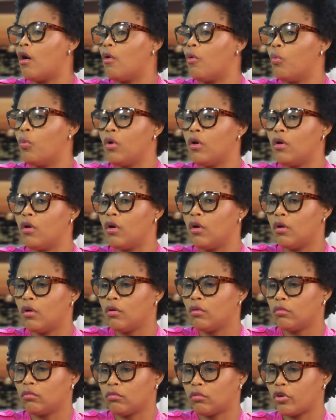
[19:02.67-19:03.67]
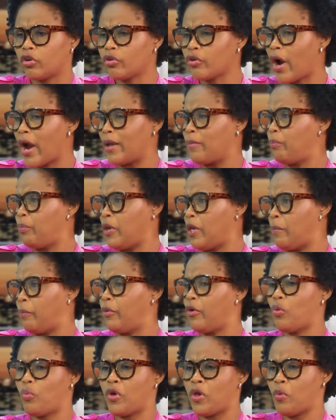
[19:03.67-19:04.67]
were crime
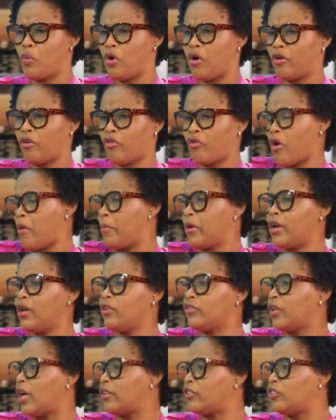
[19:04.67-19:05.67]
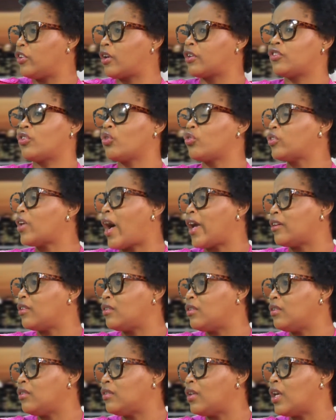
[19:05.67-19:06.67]
people. We mm. were criminals, as the
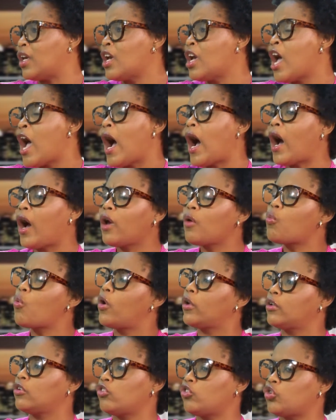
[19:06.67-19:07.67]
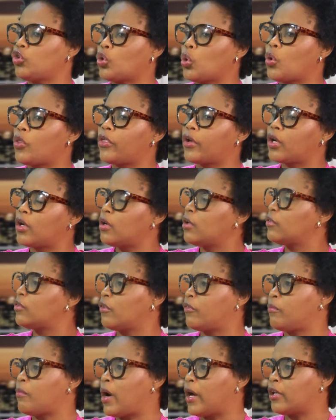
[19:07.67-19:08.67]
society say. Mm. I want to show the girls
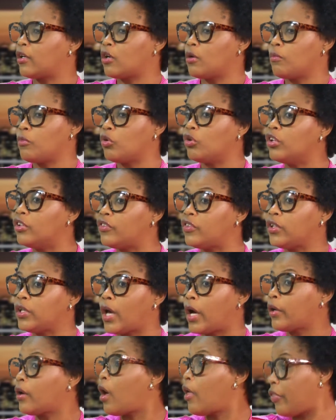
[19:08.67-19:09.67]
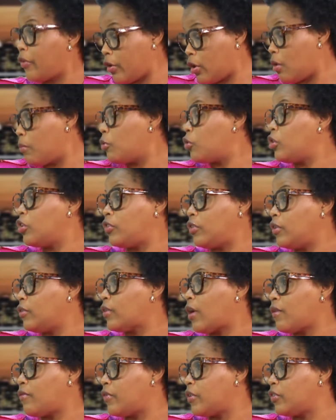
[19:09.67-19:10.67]
of my community and other communities
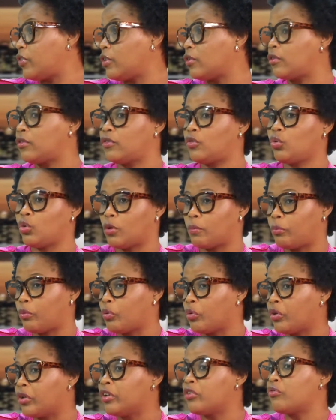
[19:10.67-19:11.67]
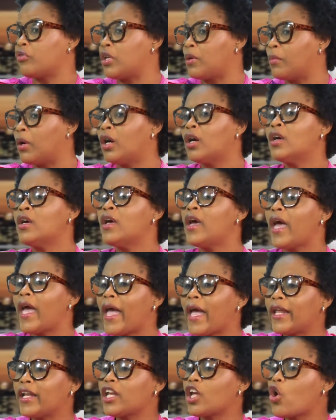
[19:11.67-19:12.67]
I visit, mm-hmm. Tunapuna, Rima,
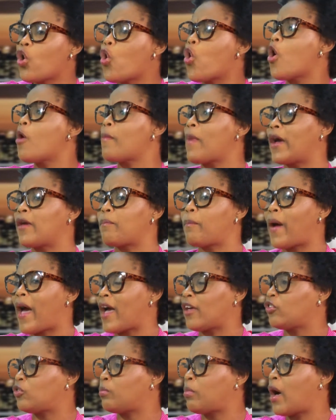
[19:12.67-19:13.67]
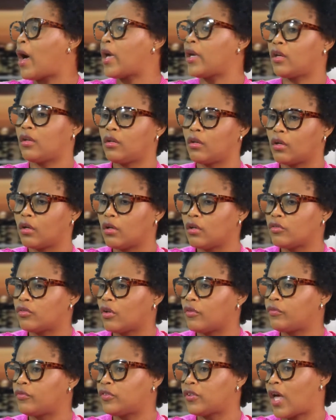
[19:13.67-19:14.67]
any home I pass by and the girls
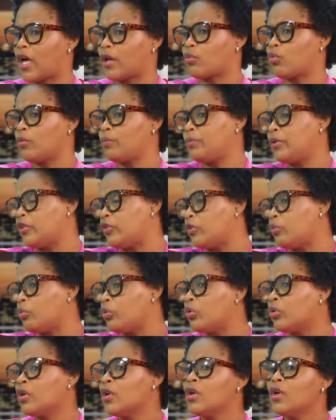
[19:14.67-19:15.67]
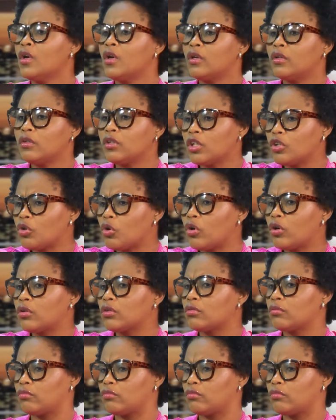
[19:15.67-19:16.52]
of San Juan Petit Bourg, you know,